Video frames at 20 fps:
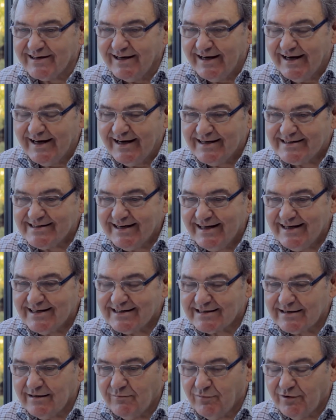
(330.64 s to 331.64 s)
It
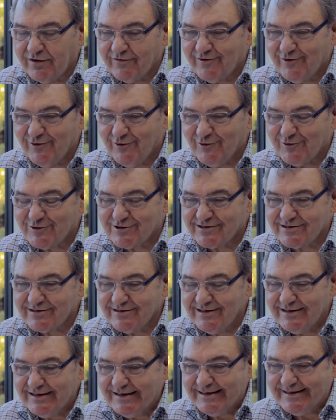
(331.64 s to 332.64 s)
is, but of course,
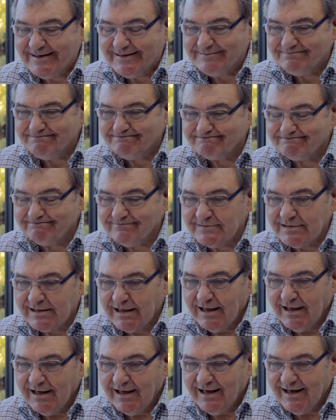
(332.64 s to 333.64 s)

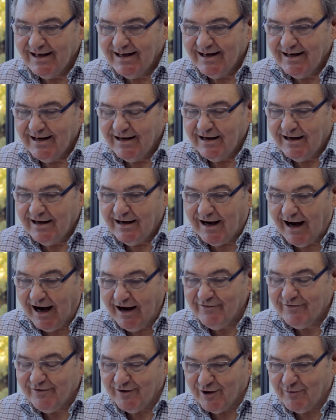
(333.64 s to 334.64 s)
I
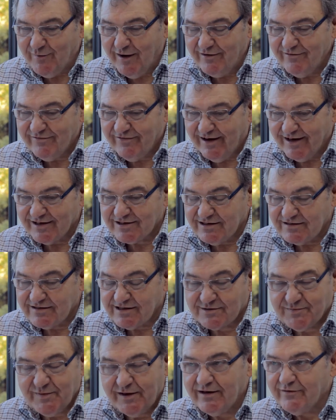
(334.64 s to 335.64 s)
feel the main factor is the
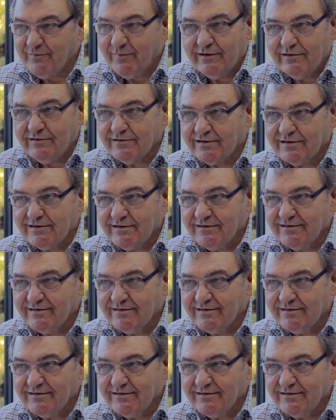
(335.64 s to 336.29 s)
speed of build